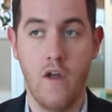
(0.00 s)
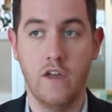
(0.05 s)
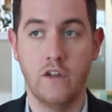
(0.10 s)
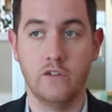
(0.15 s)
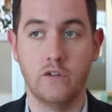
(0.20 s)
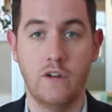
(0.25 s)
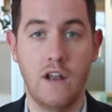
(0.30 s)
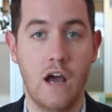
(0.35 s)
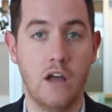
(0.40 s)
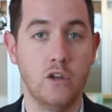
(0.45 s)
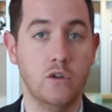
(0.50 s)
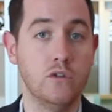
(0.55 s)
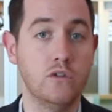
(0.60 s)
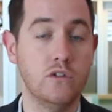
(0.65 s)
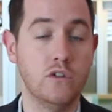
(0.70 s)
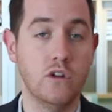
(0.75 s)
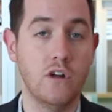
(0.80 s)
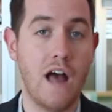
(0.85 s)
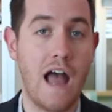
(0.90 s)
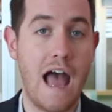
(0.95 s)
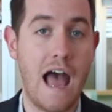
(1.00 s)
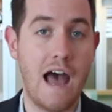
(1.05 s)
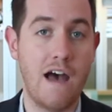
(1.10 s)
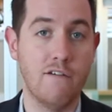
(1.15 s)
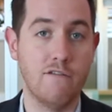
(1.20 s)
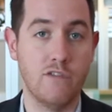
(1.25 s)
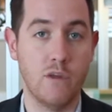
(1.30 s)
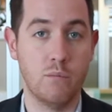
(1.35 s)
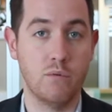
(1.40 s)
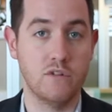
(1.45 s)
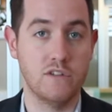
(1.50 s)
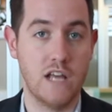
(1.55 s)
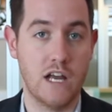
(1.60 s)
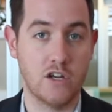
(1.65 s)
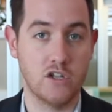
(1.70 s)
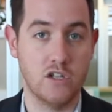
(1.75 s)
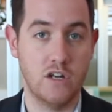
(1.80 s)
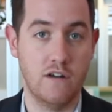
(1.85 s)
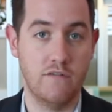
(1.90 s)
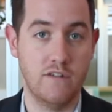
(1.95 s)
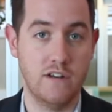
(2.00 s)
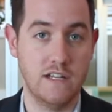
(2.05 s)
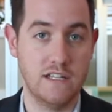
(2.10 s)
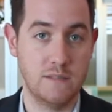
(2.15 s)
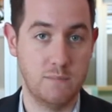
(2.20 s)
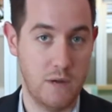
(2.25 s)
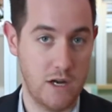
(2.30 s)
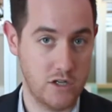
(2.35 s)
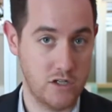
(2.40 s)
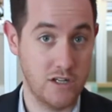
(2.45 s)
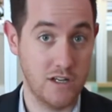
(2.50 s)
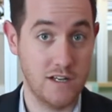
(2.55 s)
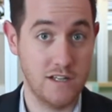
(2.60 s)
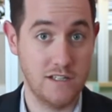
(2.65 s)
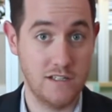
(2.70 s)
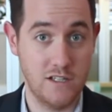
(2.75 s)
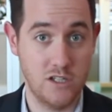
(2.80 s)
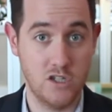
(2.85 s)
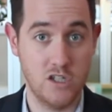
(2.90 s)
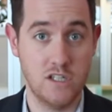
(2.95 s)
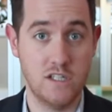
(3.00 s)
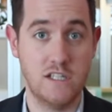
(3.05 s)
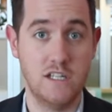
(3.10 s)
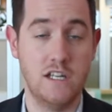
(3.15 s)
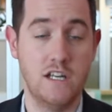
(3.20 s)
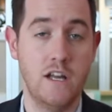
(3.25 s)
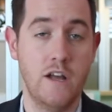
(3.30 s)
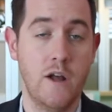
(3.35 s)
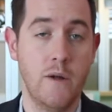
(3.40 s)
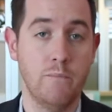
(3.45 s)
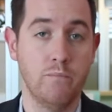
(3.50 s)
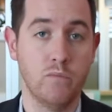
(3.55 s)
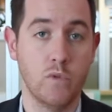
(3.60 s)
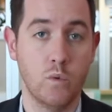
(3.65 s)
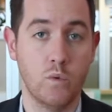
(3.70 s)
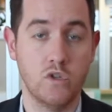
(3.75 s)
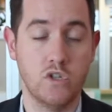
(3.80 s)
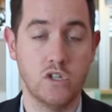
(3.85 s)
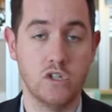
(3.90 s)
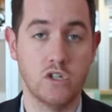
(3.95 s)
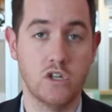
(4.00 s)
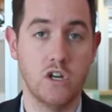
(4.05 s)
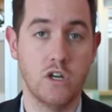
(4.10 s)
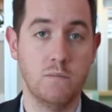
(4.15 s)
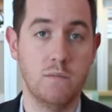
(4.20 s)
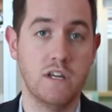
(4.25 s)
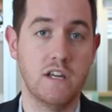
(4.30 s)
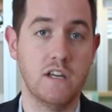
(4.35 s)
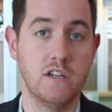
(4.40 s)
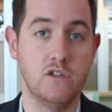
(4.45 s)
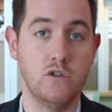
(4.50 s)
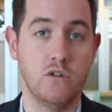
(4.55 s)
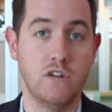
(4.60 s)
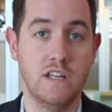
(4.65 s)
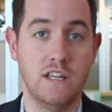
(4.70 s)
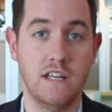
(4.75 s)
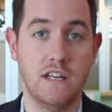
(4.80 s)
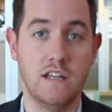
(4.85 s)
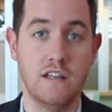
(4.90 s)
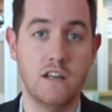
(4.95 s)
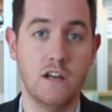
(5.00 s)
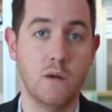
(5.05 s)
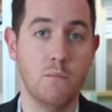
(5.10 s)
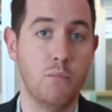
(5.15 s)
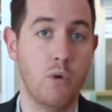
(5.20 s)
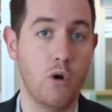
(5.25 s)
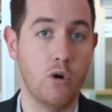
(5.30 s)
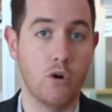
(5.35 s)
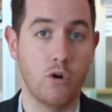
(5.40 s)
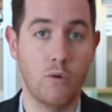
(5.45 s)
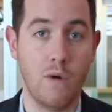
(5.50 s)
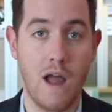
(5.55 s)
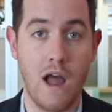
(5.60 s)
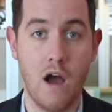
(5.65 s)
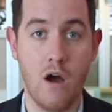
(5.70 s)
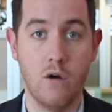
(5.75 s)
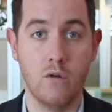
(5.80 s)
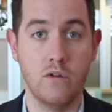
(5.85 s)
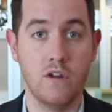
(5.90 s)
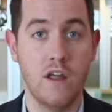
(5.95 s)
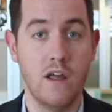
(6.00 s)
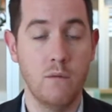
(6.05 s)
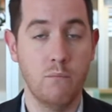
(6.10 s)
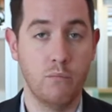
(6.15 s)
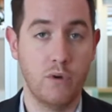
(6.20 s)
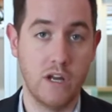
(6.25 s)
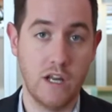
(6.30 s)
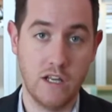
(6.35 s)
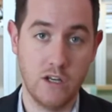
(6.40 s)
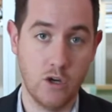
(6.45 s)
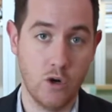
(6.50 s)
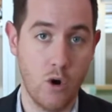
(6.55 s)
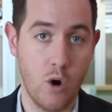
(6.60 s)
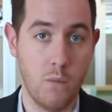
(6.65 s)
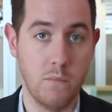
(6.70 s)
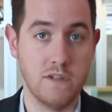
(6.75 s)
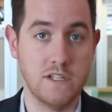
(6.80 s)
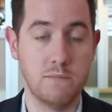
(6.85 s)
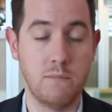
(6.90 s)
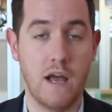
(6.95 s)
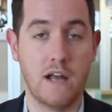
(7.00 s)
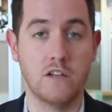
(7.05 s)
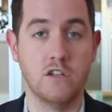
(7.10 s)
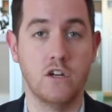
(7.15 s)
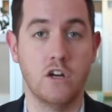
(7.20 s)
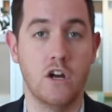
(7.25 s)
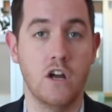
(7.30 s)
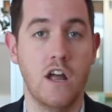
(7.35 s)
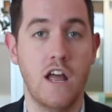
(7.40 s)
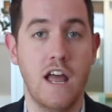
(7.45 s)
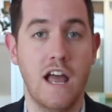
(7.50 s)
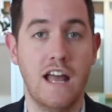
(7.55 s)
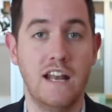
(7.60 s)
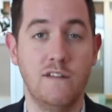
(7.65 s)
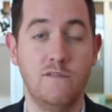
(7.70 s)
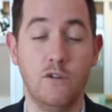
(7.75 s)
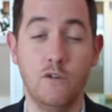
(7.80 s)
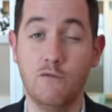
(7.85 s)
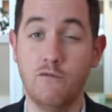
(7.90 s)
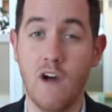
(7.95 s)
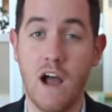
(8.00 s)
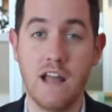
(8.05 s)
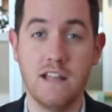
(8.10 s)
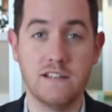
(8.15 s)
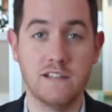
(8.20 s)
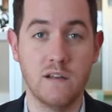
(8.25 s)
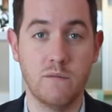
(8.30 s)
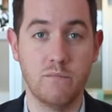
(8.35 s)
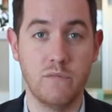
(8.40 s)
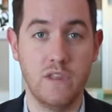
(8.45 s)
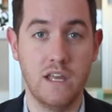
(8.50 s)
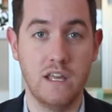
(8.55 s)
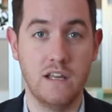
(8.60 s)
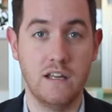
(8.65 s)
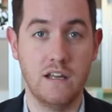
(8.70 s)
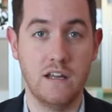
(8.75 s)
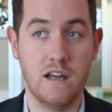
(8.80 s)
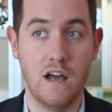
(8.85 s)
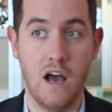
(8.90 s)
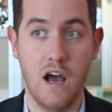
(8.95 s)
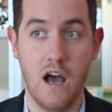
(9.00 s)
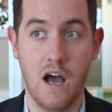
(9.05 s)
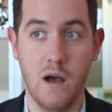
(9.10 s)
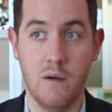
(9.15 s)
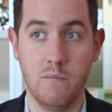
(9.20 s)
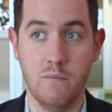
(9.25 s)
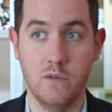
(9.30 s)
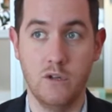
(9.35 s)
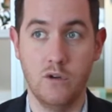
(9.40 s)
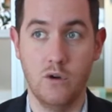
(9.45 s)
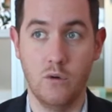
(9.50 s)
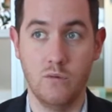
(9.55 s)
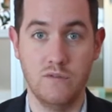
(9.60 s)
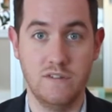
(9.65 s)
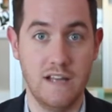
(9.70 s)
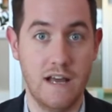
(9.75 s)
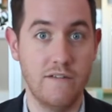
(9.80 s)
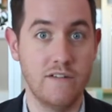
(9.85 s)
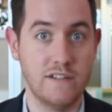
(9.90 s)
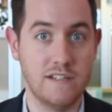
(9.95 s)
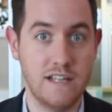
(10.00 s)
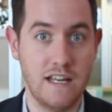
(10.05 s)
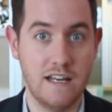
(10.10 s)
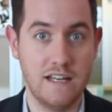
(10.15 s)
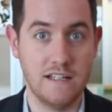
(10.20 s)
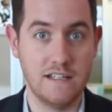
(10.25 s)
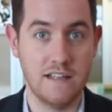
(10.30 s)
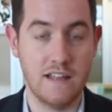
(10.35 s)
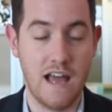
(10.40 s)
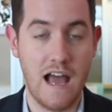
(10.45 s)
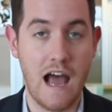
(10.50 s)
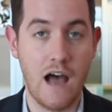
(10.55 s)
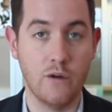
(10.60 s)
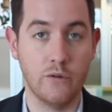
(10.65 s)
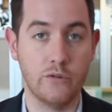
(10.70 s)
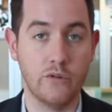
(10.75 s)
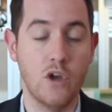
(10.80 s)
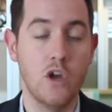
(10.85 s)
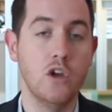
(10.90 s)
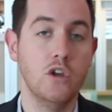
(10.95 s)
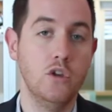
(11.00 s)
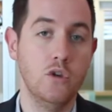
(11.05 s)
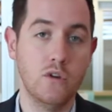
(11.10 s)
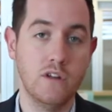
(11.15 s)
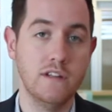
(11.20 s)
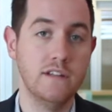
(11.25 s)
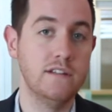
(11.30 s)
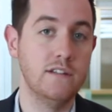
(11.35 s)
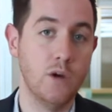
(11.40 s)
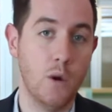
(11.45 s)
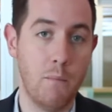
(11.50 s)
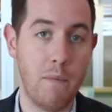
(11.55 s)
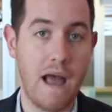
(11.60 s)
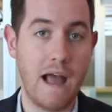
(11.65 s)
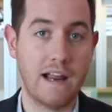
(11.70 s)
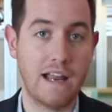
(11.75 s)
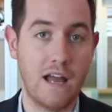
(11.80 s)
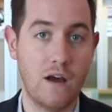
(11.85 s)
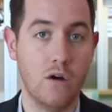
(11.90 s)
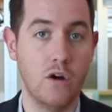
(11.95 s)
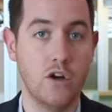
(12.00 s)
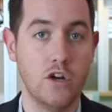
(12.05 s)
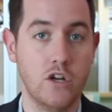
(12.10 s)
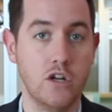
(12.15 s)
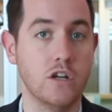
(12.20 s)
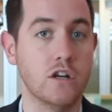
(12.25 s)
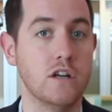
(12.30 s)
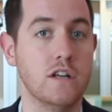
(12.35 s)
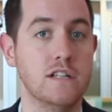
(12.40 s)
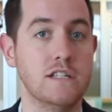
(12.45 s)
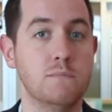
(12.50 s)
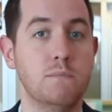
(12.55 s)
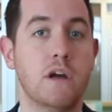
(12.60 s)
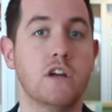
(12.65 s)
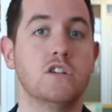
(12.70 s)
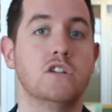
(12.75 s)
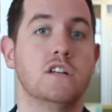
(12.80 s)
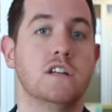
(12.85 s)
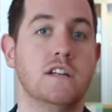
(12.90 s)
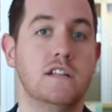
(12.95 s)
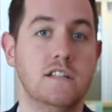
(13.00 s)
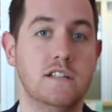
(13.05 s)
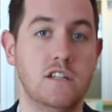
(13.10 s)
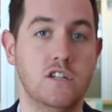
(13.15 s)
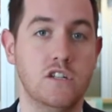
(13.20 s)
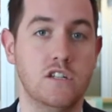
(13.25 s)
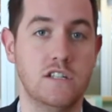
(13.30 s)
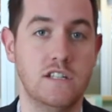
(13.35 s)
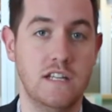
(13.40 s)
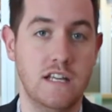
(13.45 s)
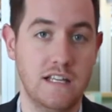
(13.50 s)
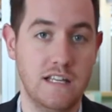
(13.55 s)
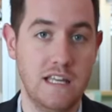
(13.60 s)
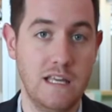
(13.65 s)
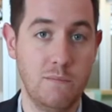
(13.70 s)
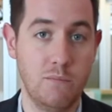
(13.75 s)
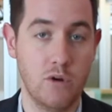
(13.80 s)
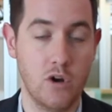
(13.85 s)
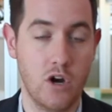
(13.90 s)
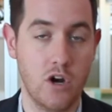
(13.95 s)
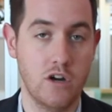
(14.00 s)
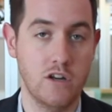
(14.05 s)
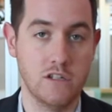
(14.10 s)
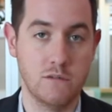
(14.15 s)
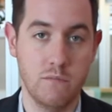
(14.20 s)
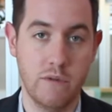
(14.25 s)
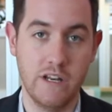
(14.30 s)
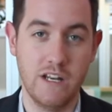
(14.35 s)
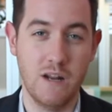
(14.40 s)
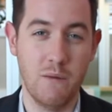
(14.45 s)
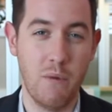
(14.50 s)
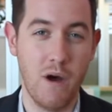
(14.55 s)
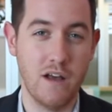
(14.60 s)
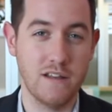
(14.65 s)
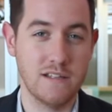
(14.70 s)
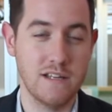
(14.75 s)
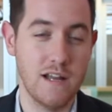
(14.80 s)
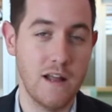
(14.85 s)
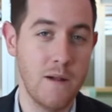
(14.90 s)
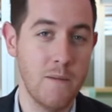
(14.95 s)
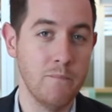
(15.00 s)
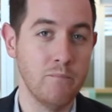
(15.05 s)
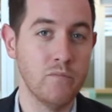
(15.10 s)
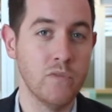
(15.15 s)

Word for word: So now you still have the protection of an inspection contingency, which is good because you can get in there and poke around, bring in your home inspector, and if you find something um, you know devastating to the house, you can still back out under your inspection contingency and keep your earnest money deposit.